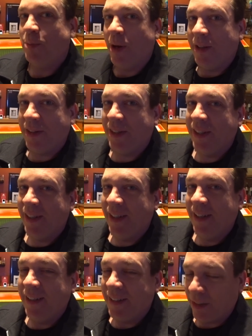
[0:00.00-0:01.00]
month,
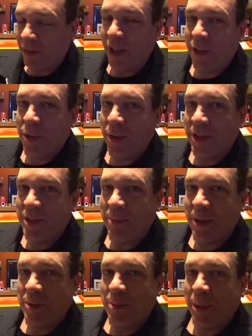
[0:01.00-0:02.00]
they've got a
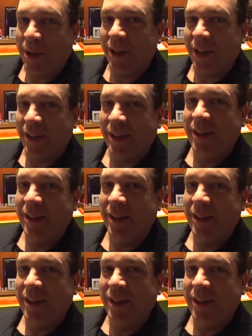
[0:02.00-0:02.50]
Christmas burger.